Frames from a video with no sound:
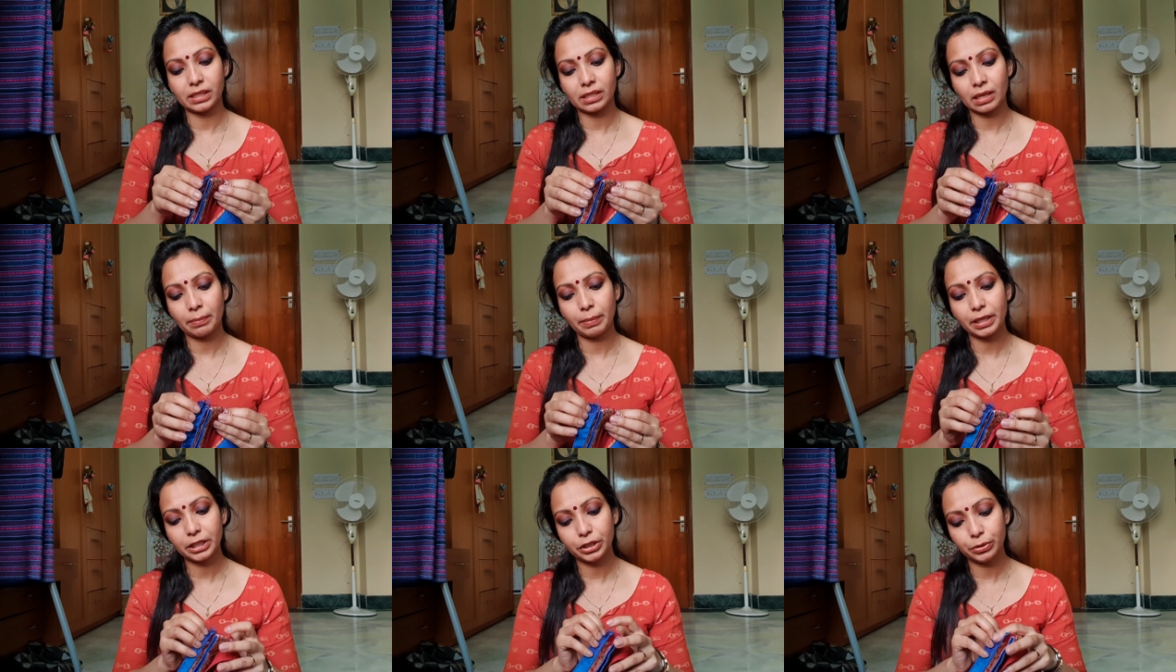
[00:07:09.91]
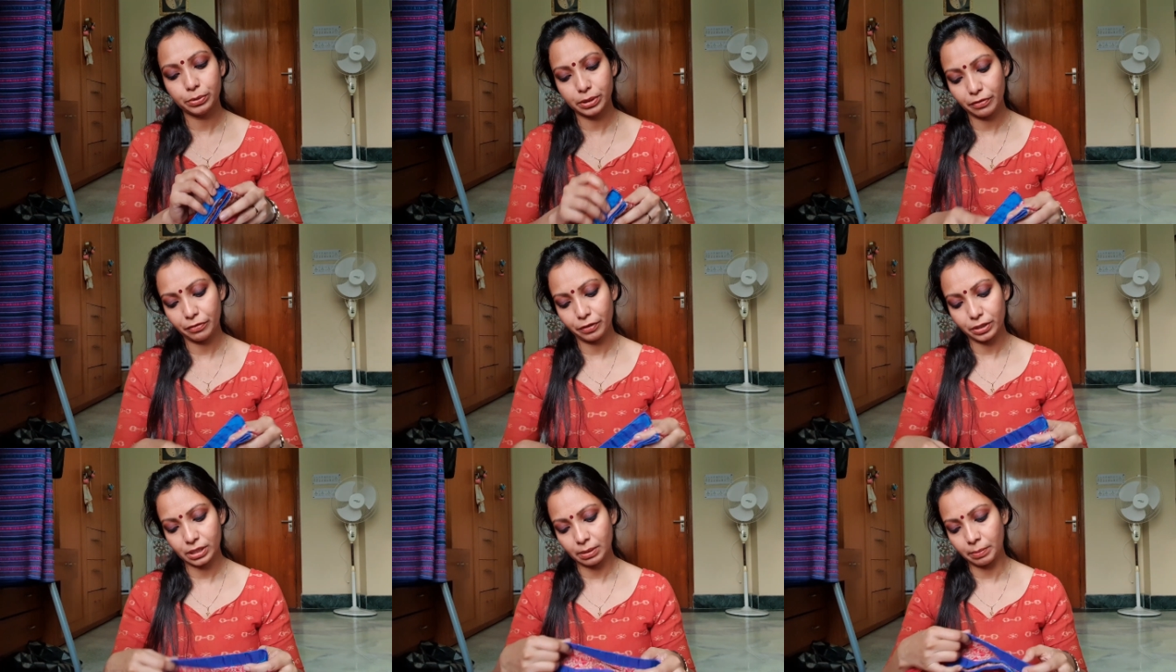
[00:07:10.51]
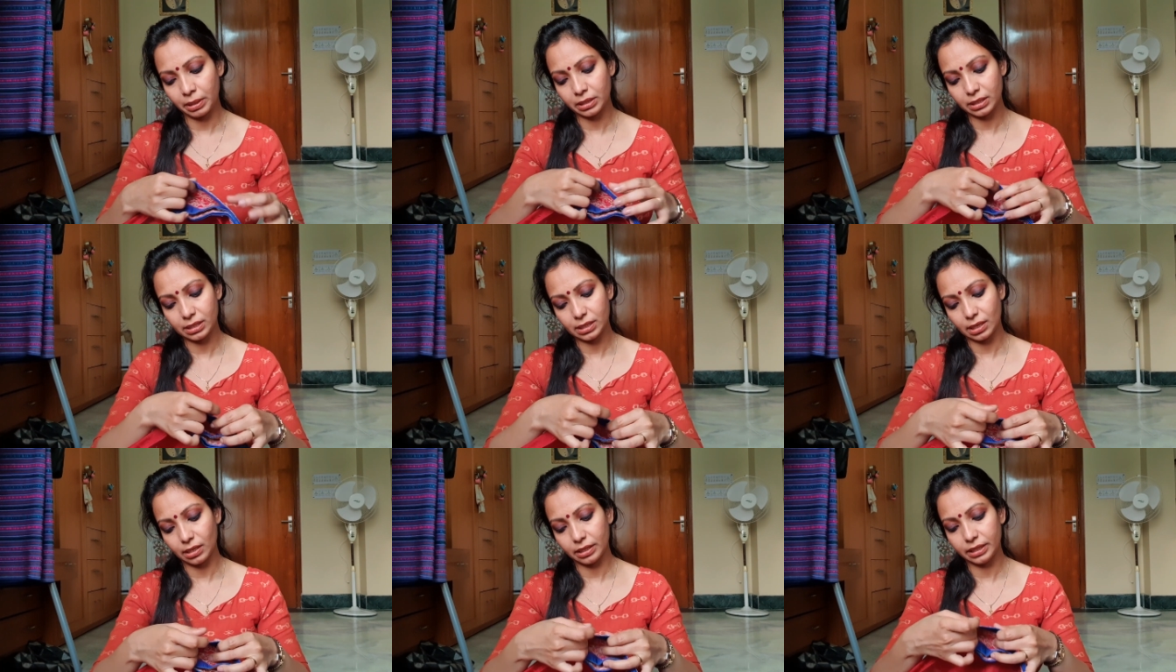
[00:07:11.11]
I might use it for some other
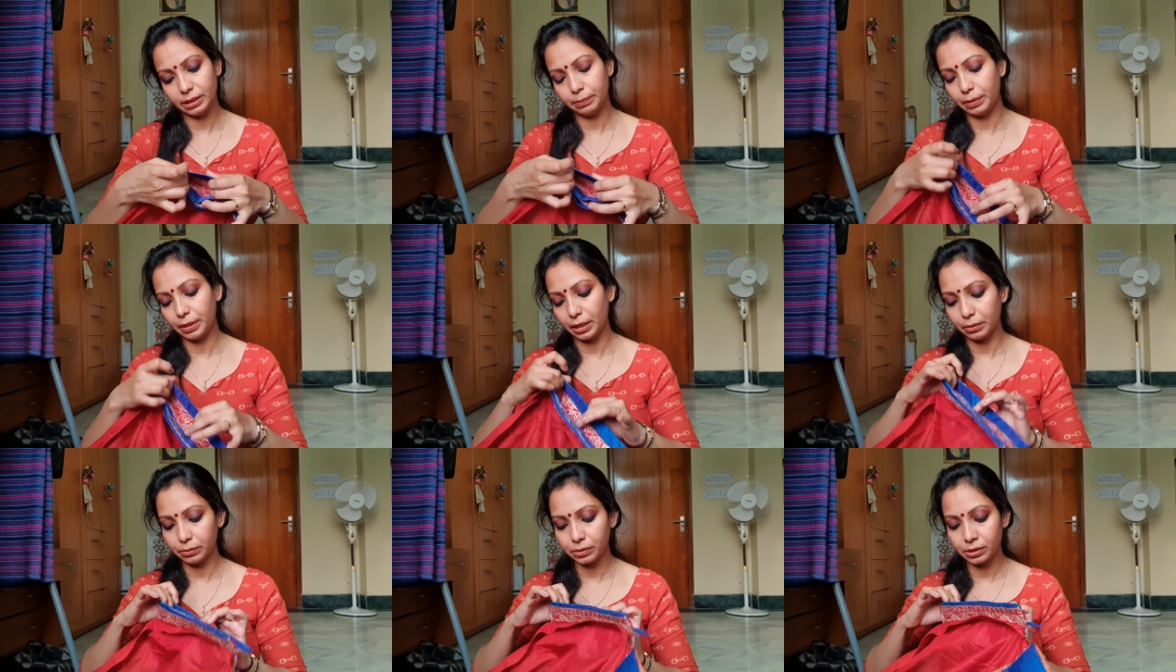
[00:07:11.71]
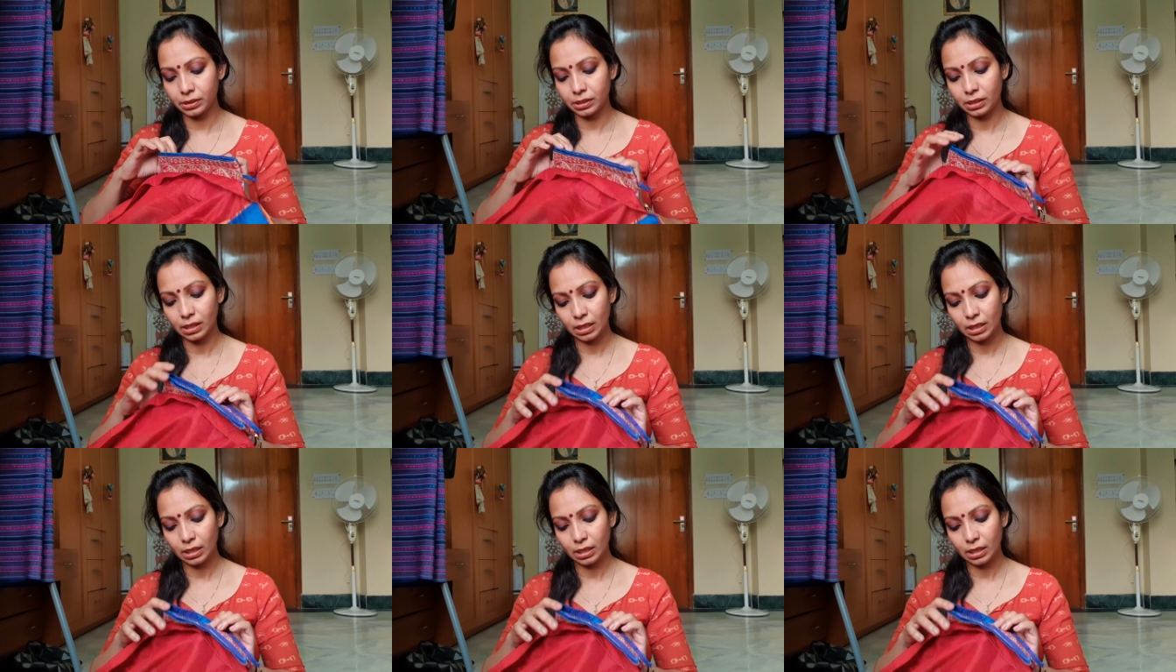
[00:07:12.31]
sari blouse.